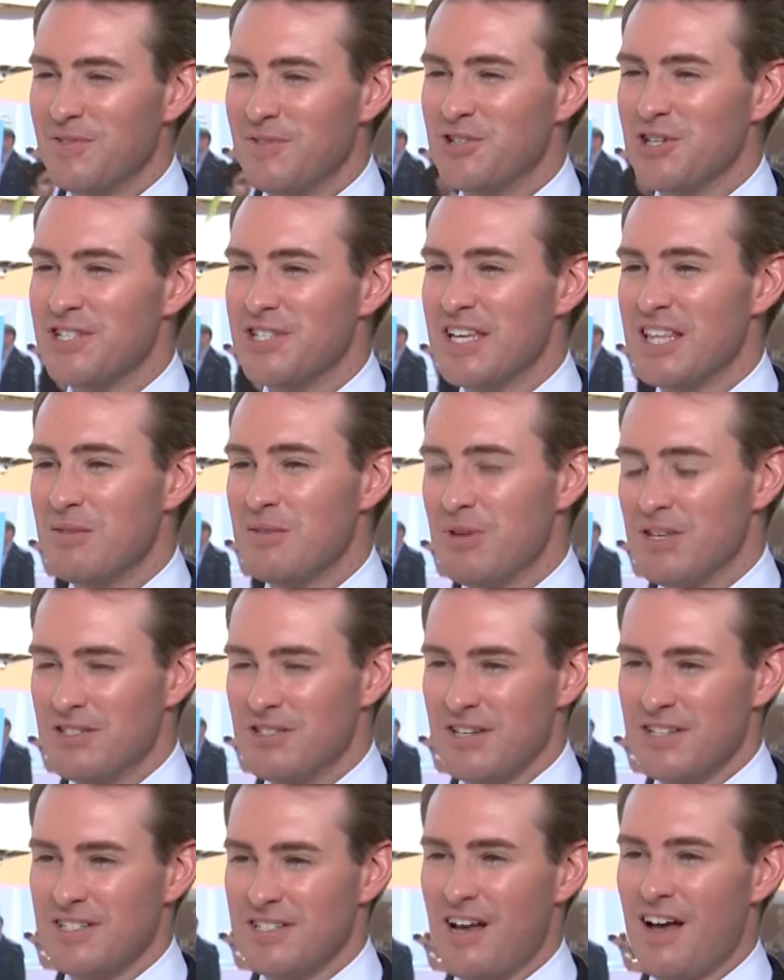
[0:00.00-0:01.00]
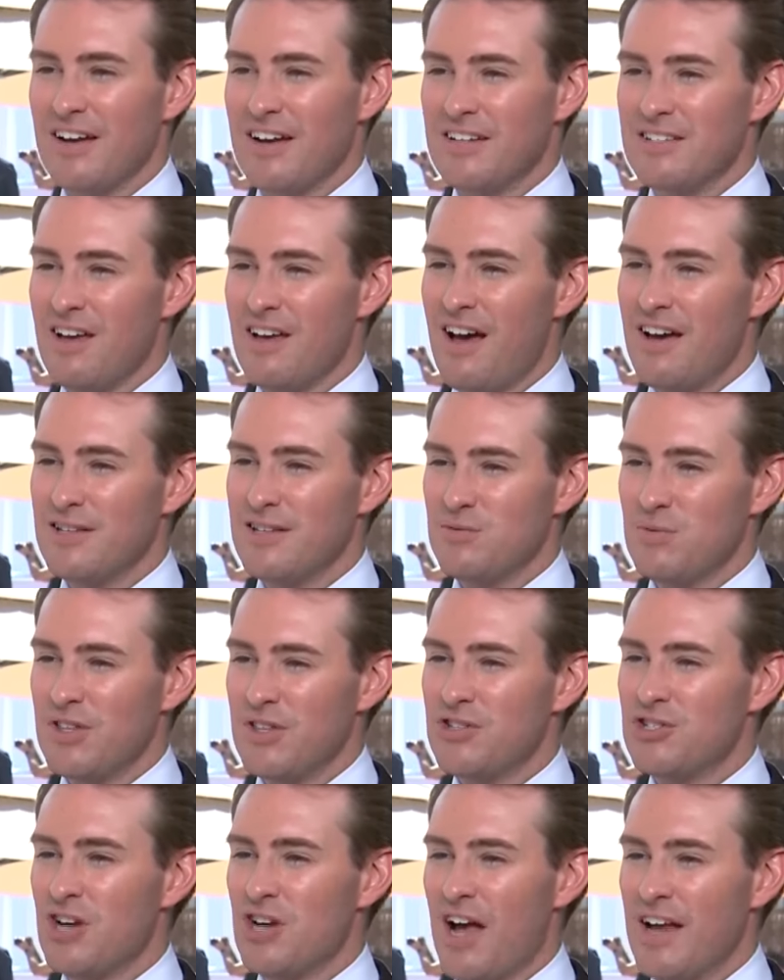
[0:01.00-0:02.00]
We've just seen the business cutting ties
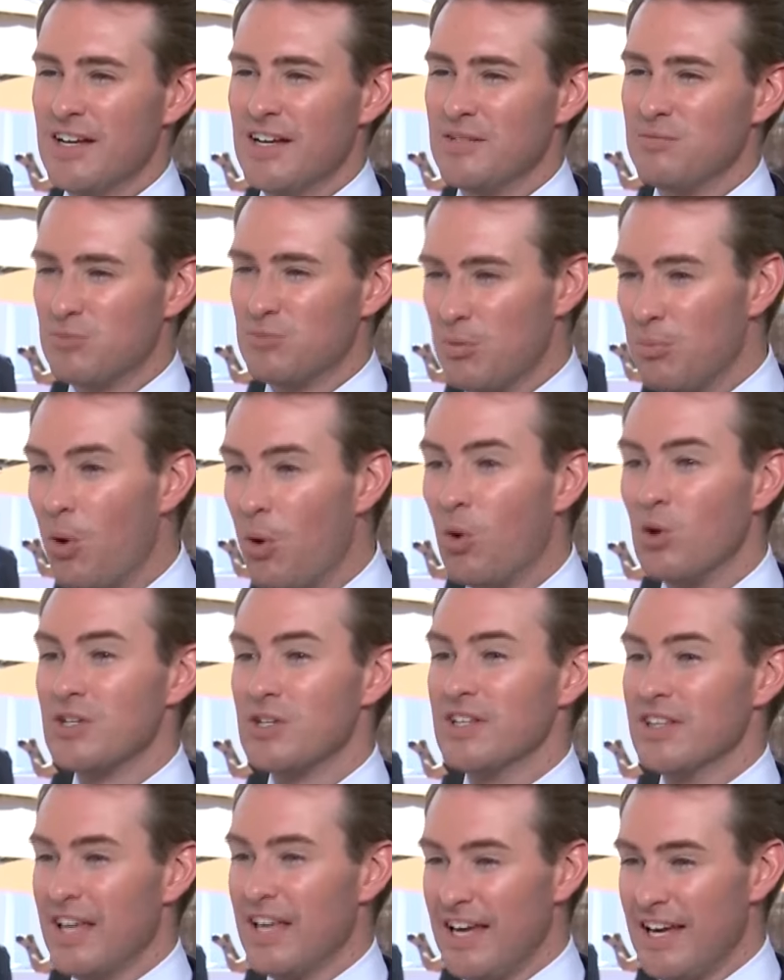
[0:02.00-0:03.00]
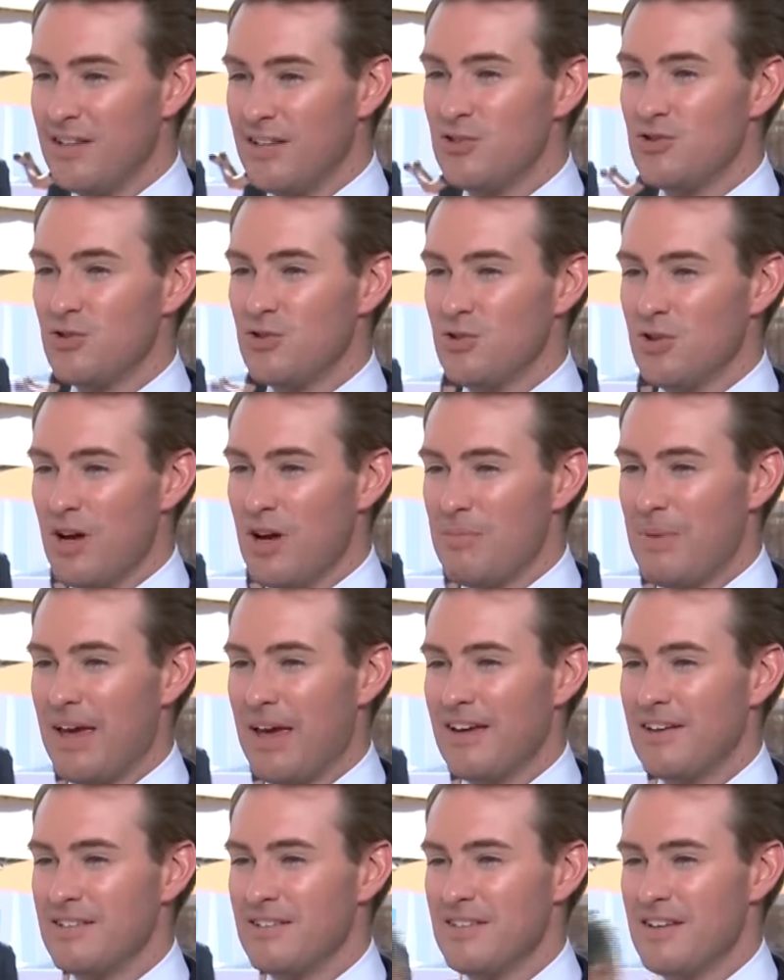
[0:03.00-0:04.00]
with China, reportedly to
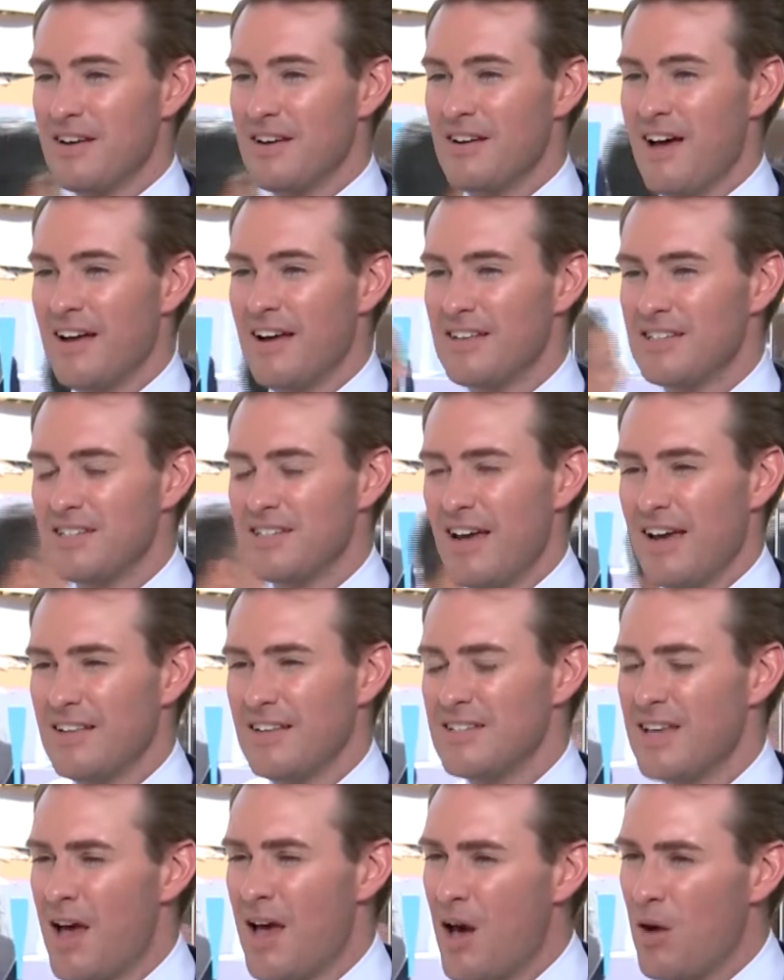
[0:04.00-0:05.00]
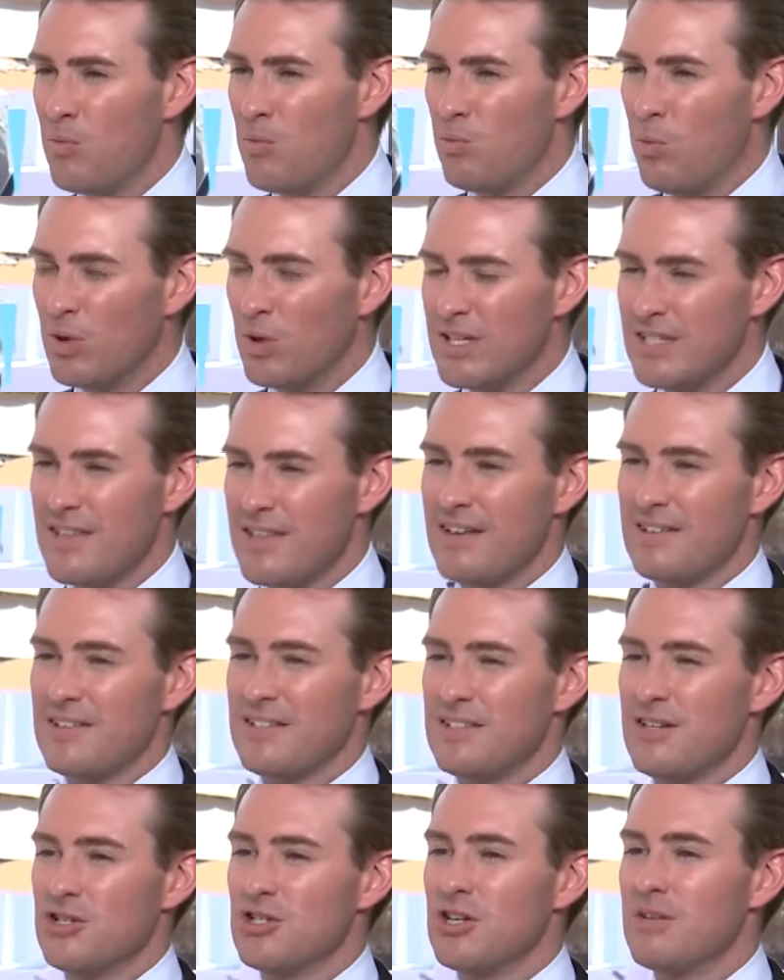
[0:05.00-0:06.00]
appease the United States. What does that
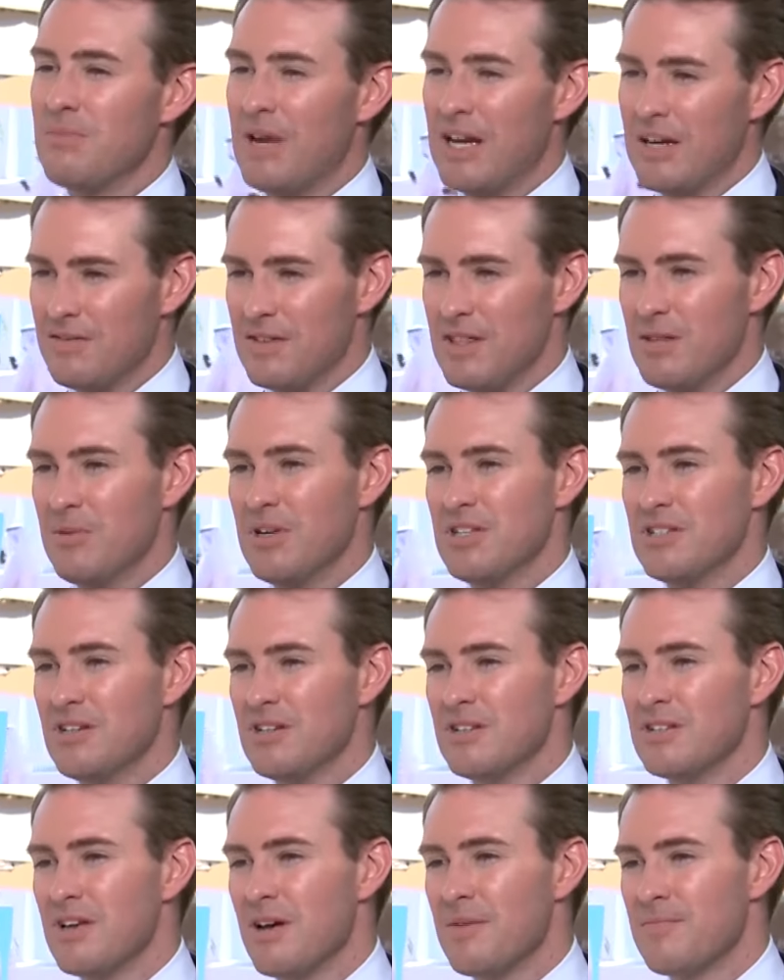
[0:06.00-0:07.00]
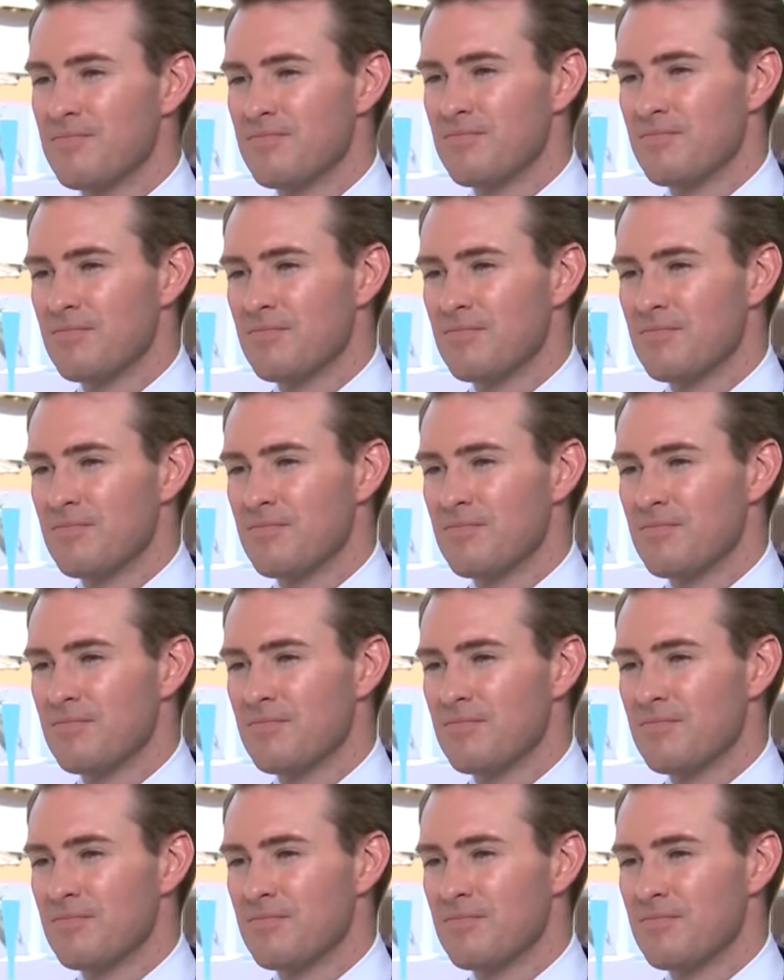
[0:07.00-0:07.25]
decision mean for the business?